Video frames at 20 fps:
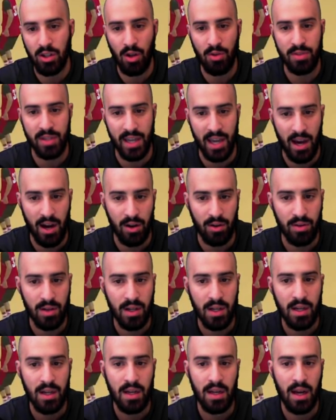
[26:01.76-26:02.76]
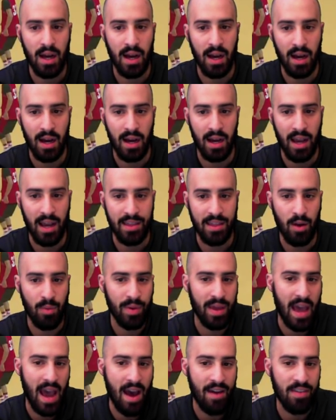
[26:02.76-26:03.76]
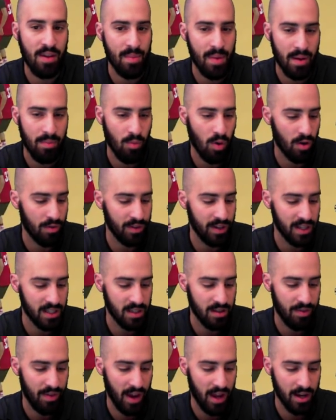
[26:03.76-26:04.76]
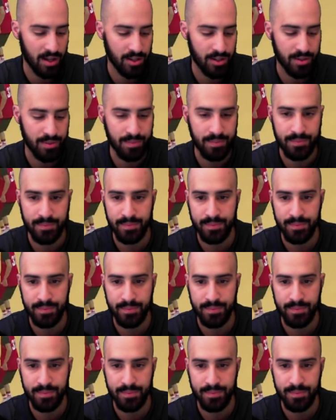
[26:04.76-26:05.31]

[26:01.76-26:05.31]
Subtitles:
closing out, and then we have them at more of a disadvantage.